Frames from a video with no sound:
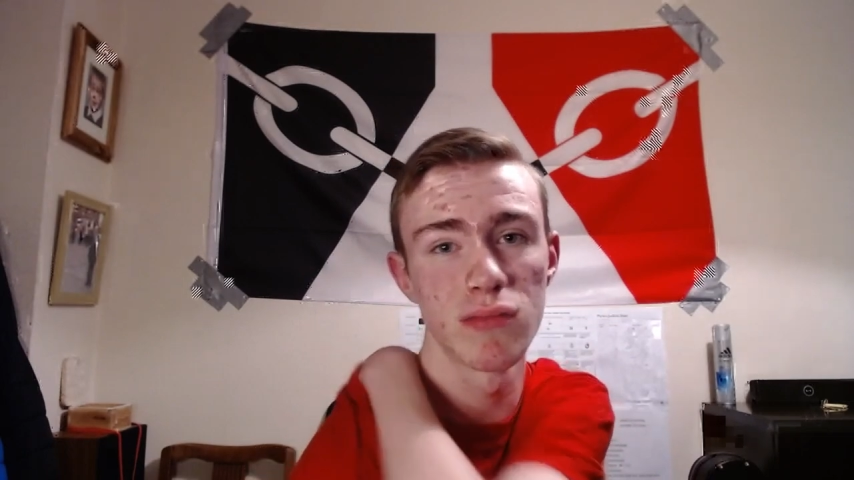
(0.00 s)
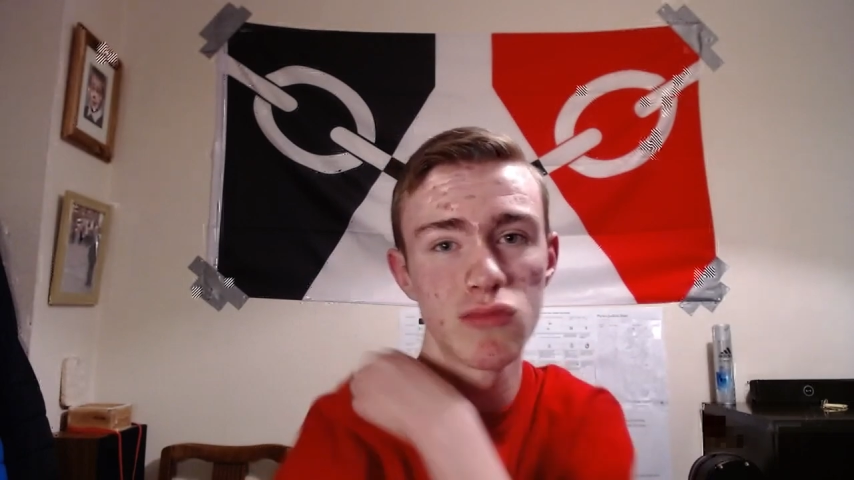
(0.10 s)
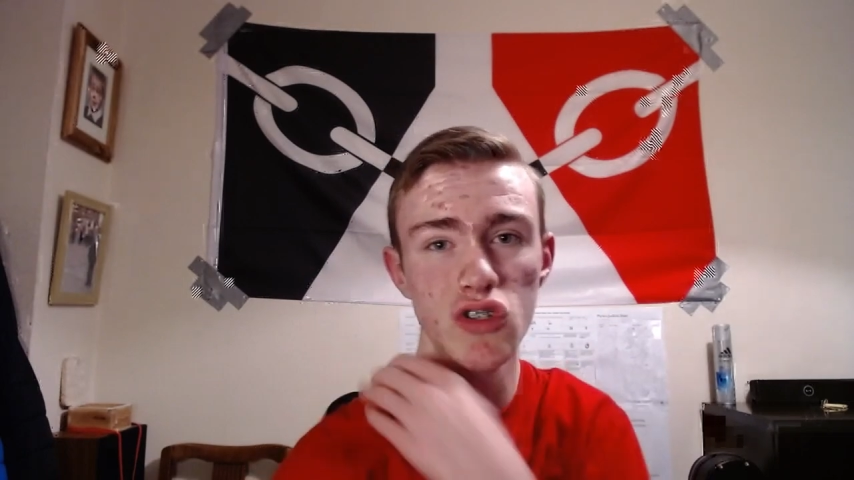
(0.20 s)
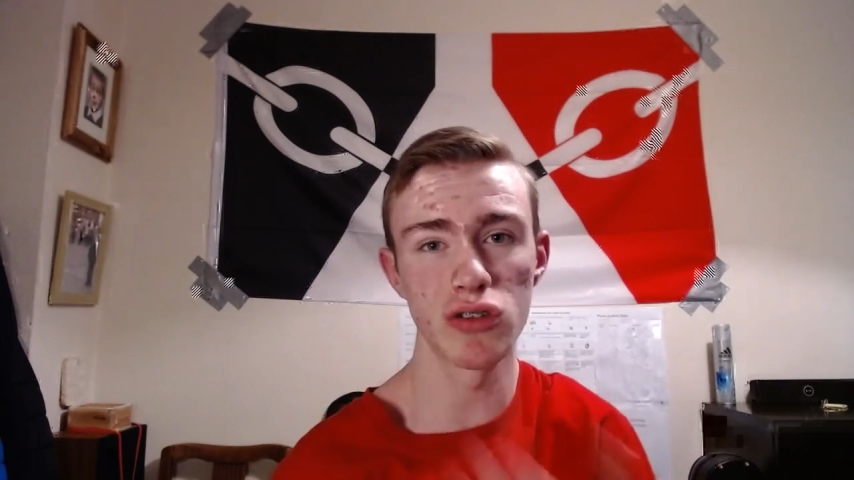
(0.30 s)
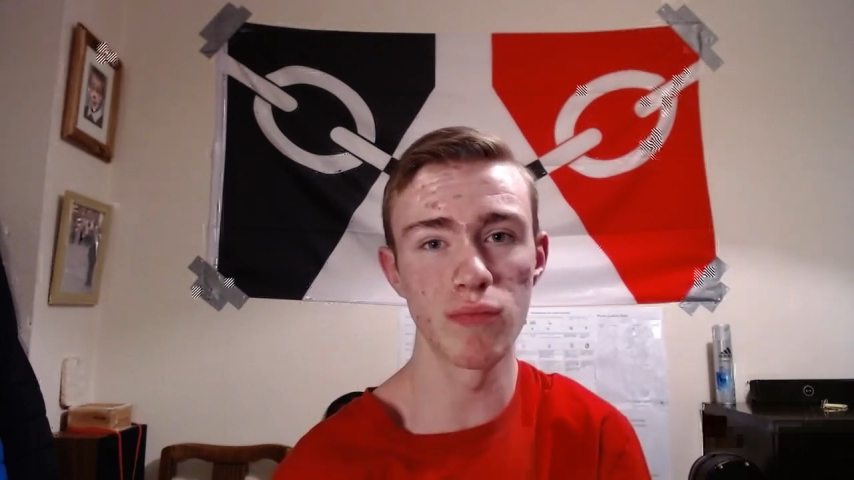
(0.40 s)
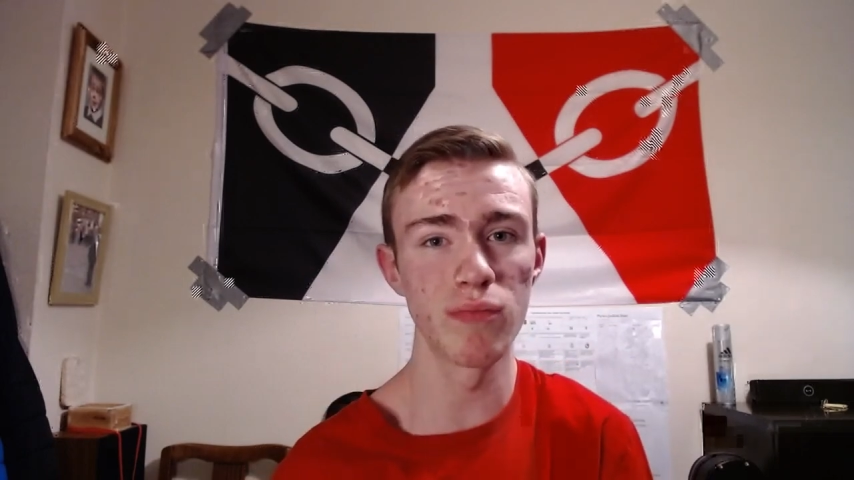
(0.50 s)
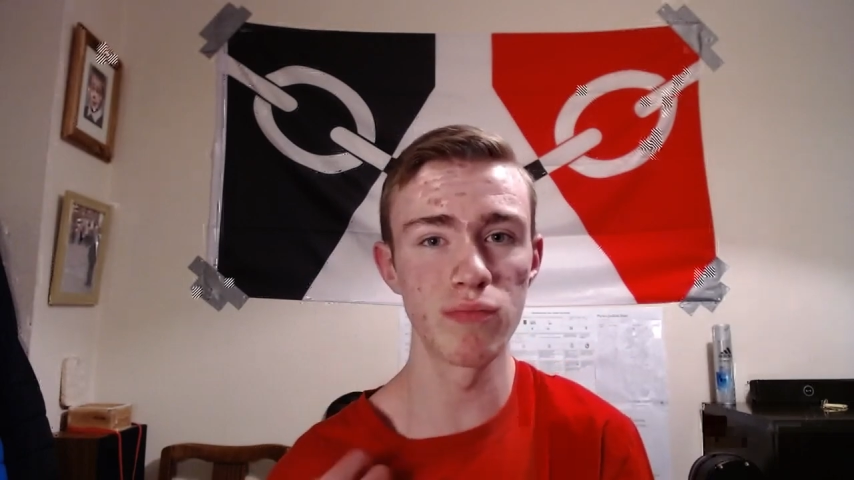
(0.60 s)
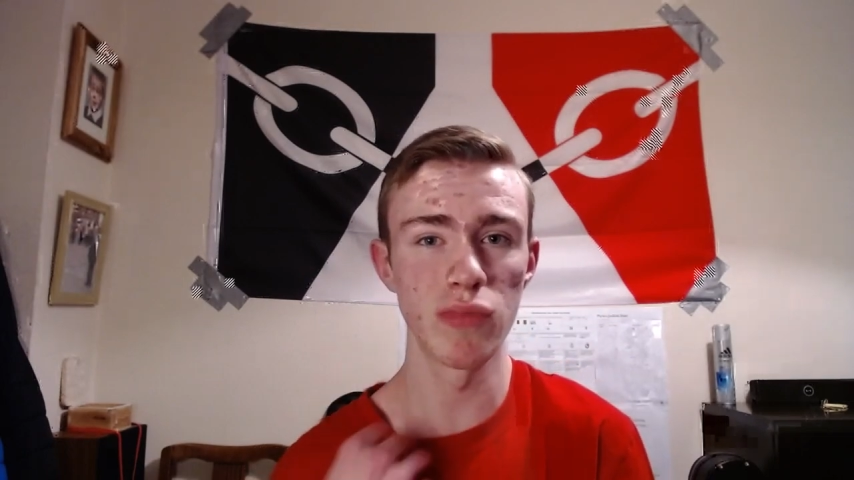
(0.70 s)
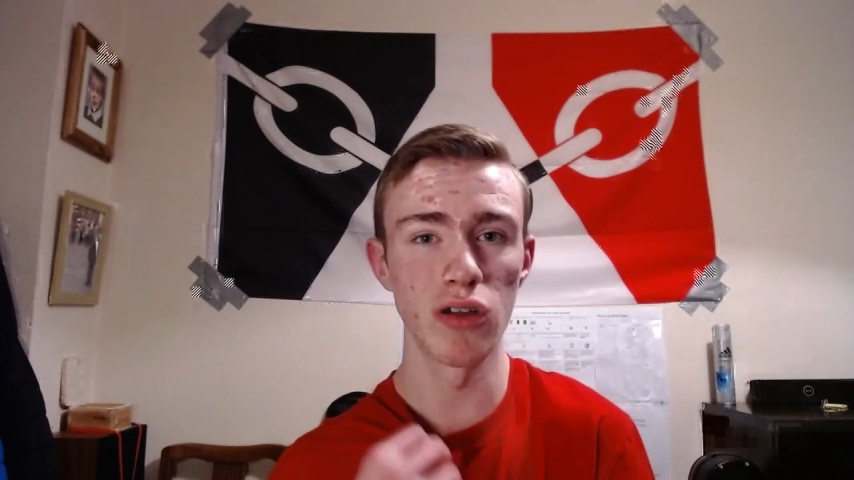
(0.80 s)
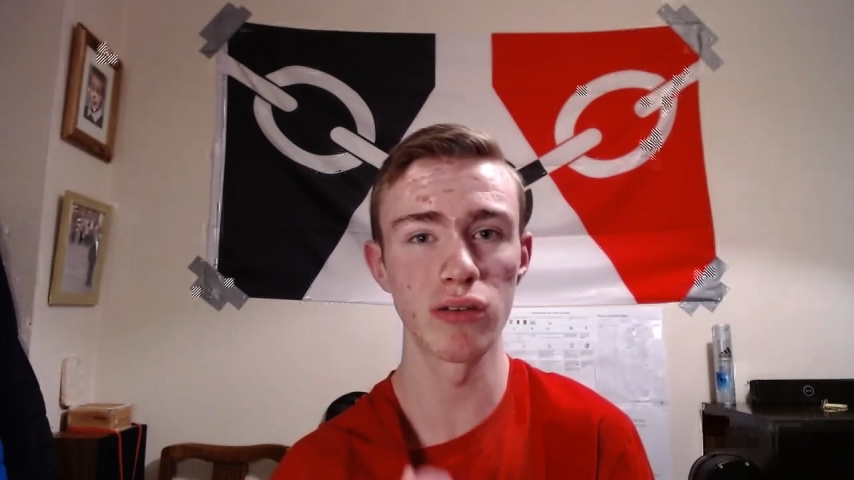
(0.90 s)
just a
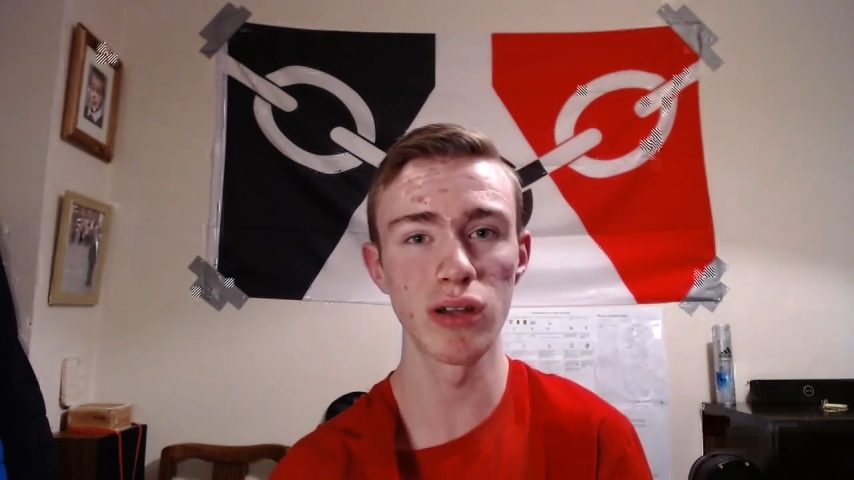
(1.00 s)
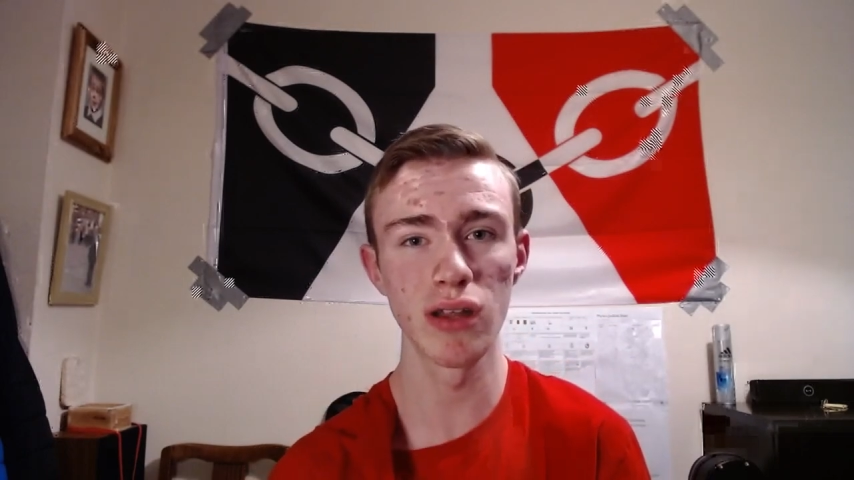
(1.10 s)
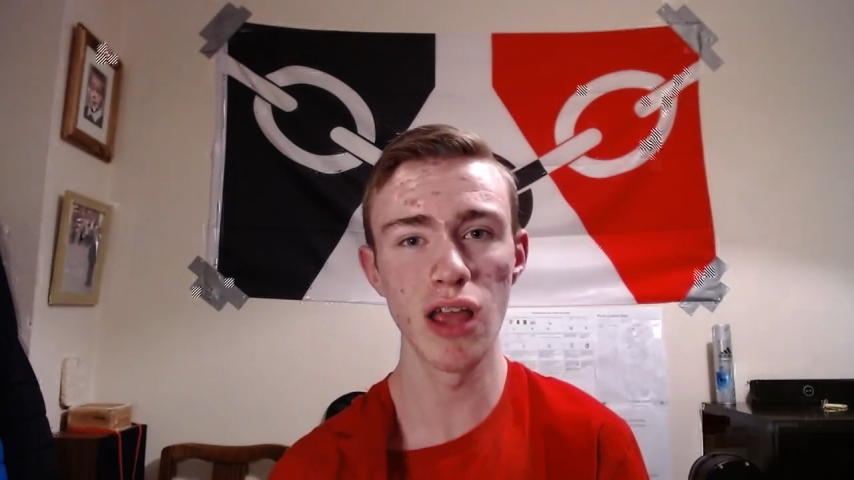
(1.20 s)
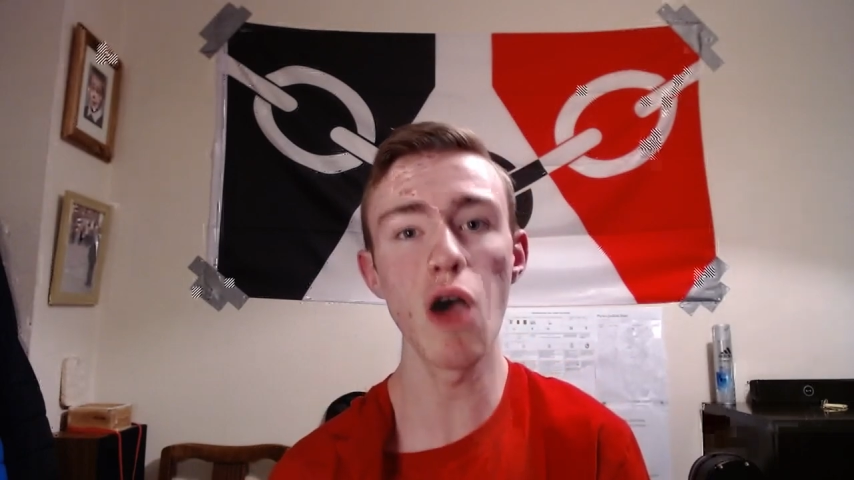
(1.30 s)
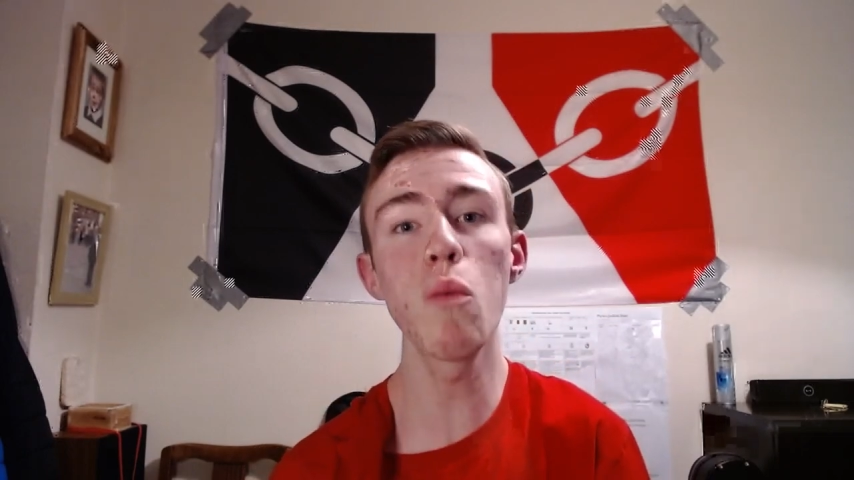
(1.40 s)
like a